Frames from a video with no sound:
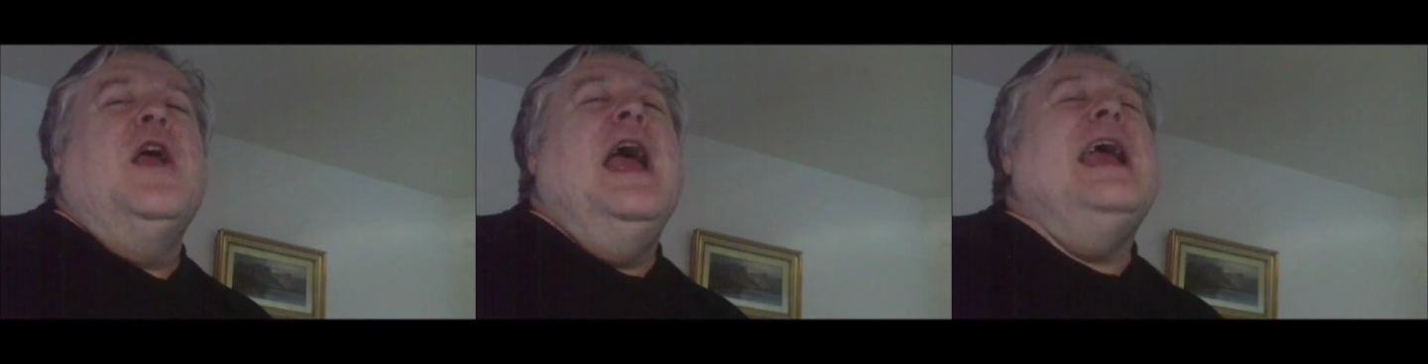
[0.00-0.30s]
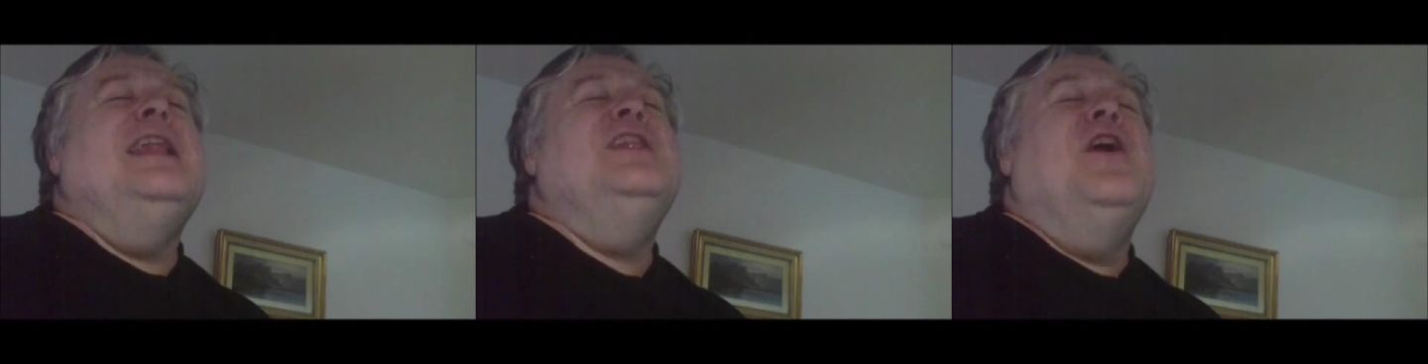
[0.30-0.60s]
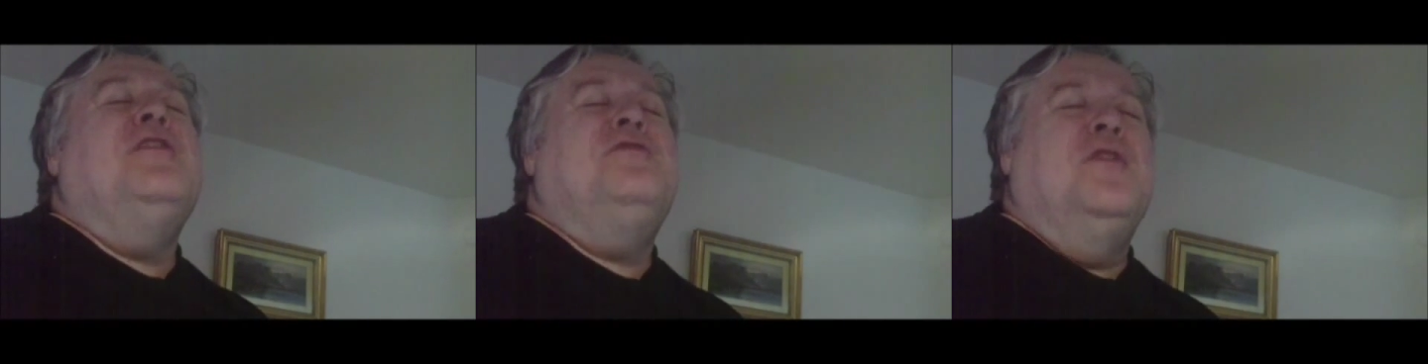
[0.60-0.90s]

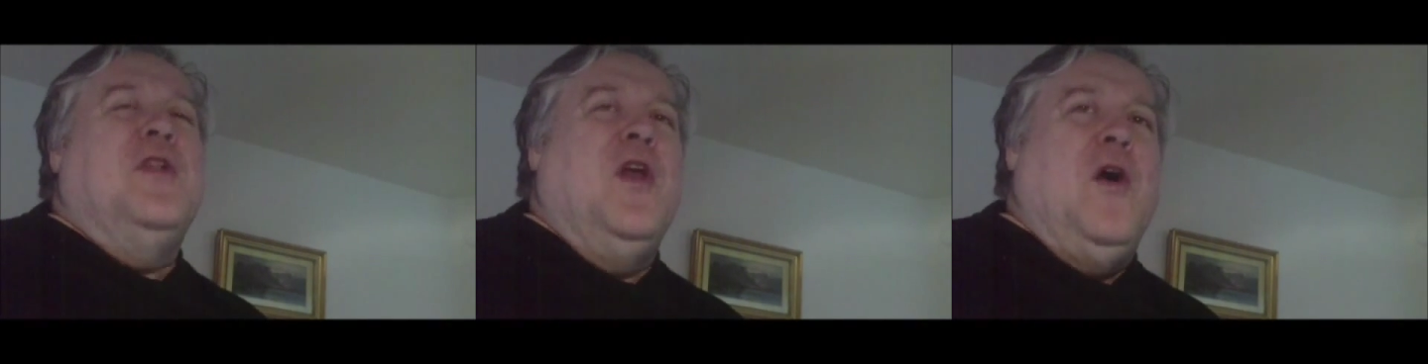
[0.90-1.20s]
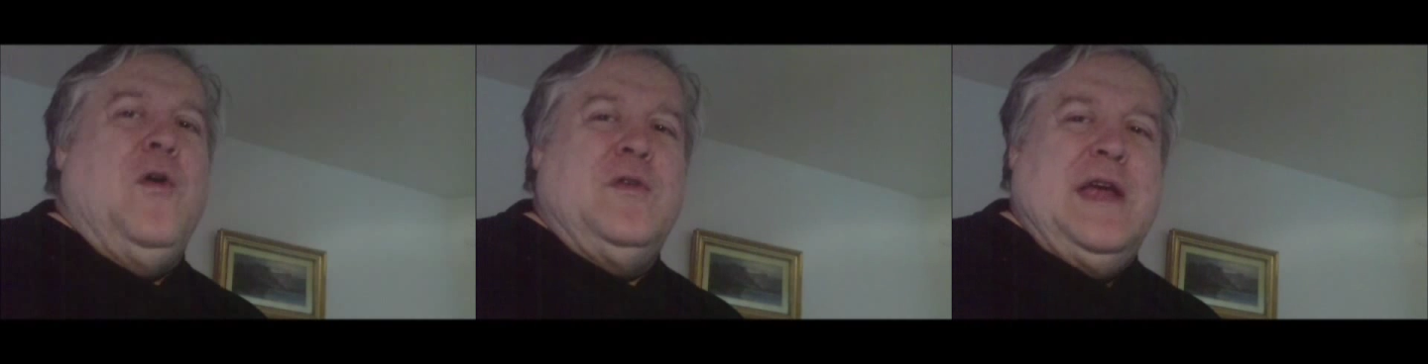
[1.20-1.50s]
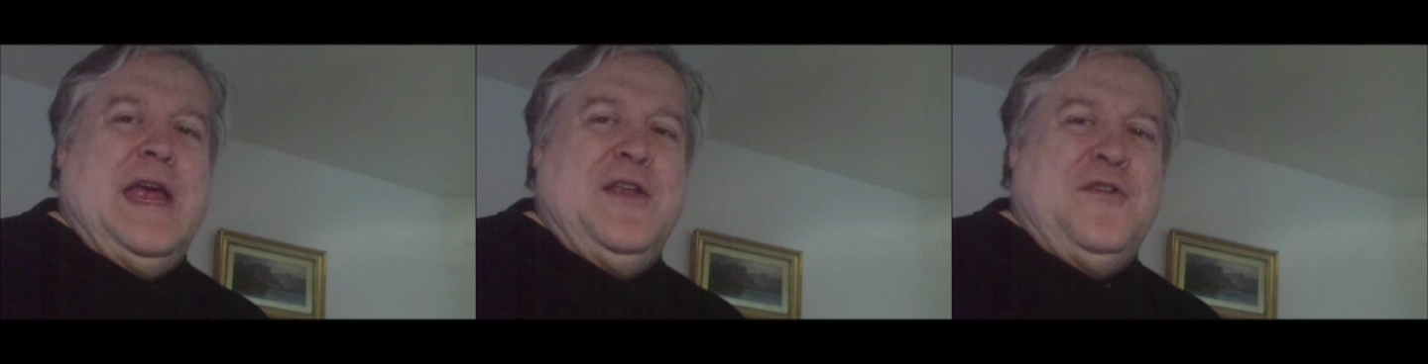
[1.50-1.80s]
enough long,
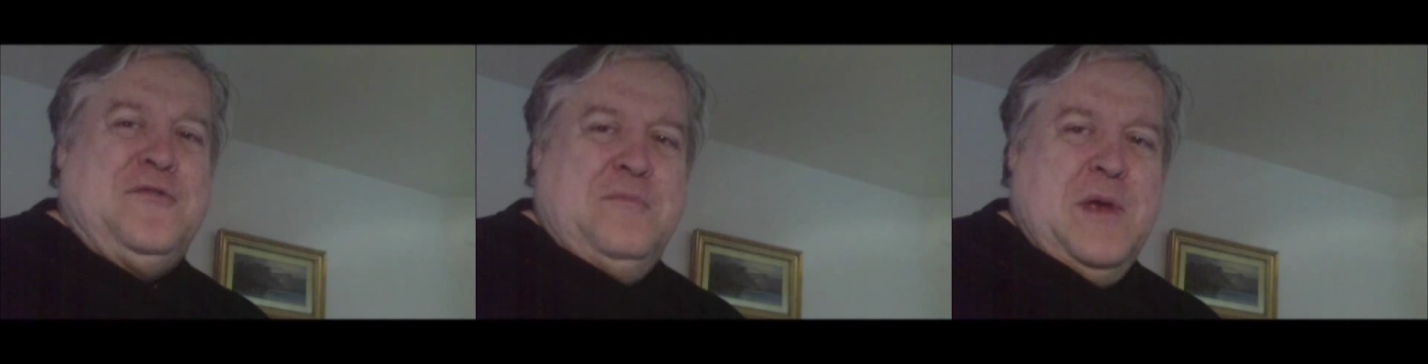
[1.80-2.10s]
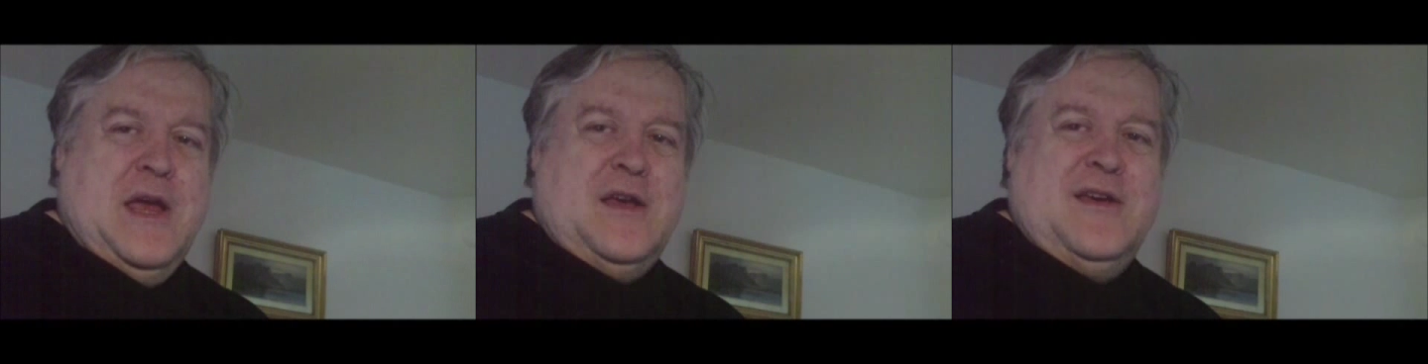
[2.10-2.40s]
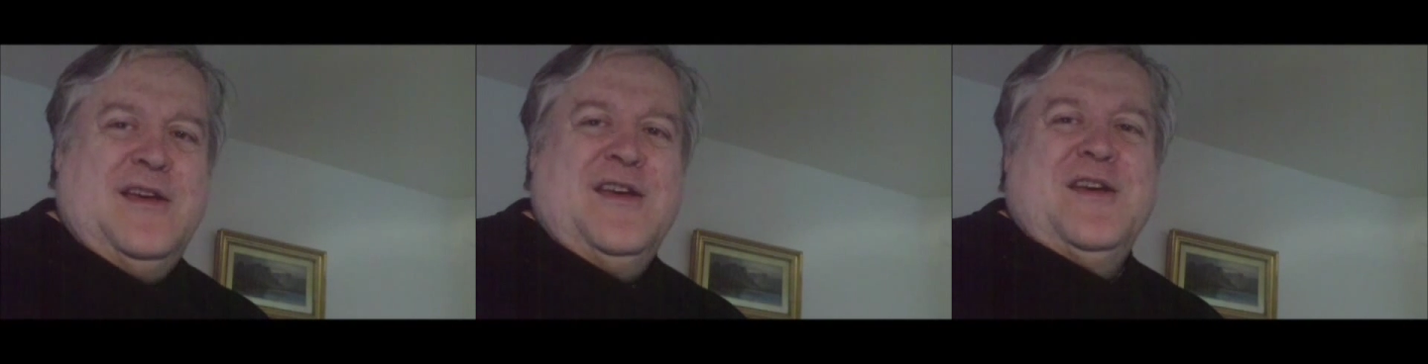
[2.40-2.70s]
enough big
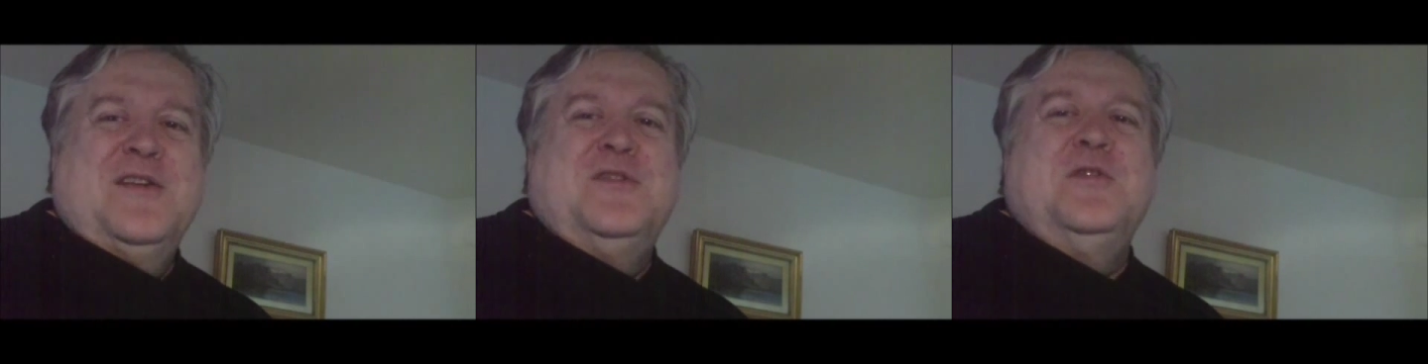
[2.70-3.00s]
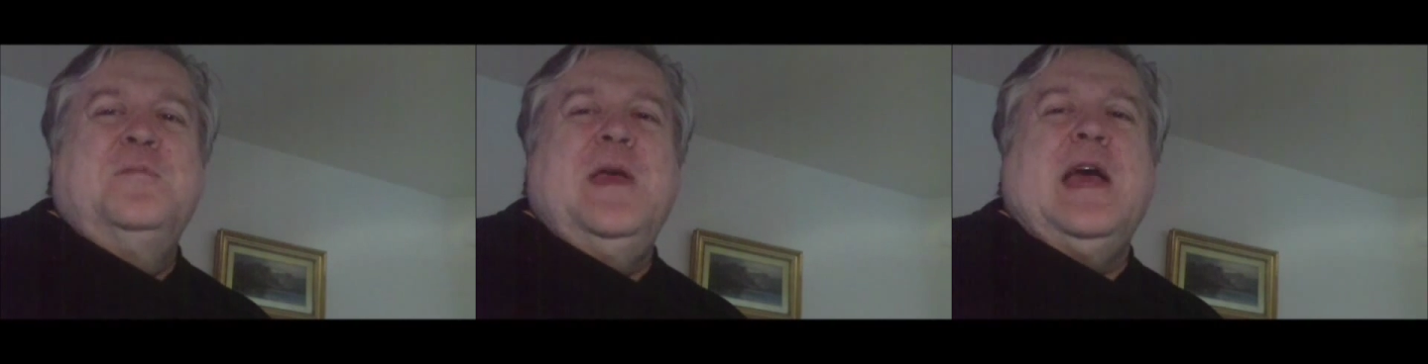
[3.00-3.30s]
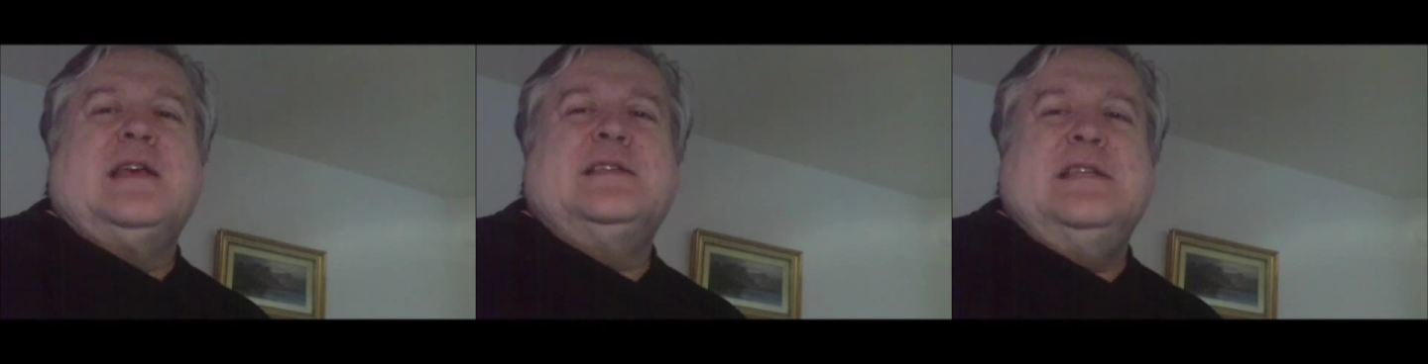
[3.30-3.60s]
to be
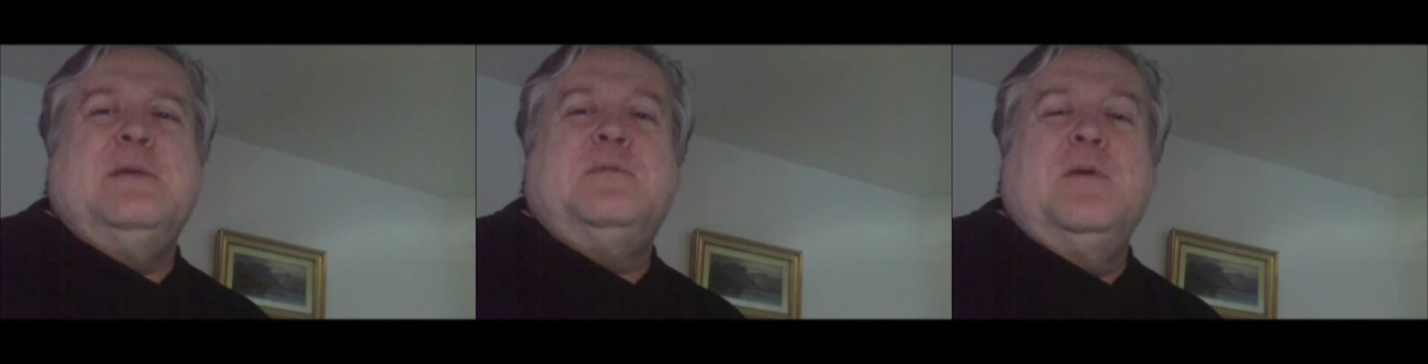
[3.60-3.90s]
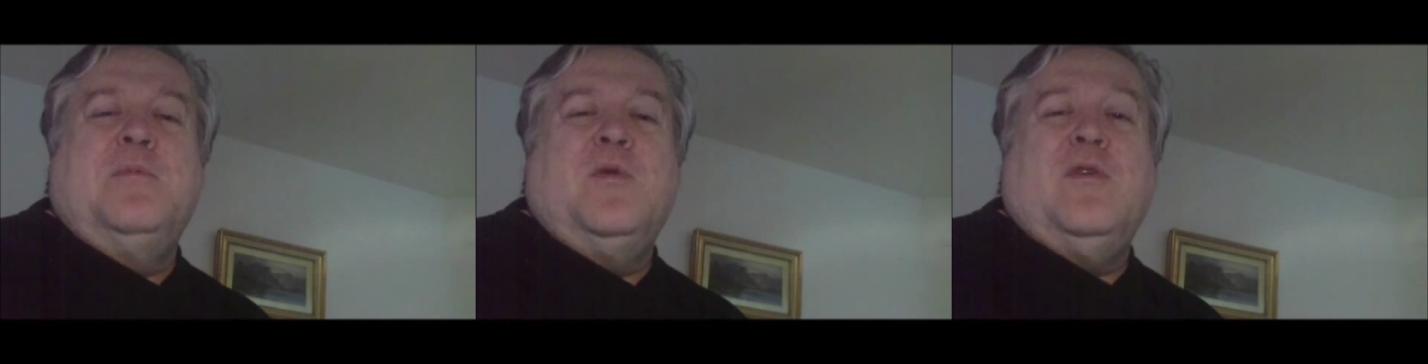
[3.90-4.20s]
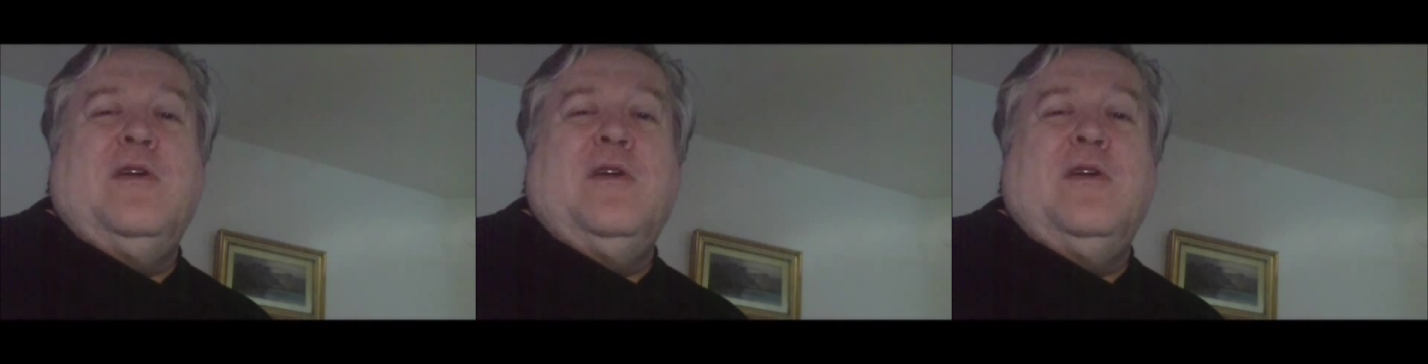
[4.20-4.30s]
acceptable.